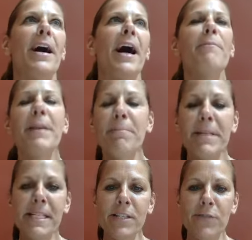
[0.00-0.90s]
i've been in
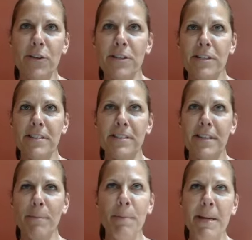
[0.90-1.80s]
business first
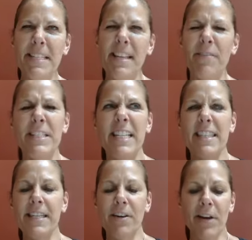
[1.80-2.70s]
i'm in my
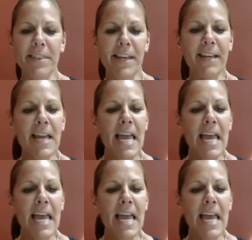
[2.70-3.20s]
17th year i think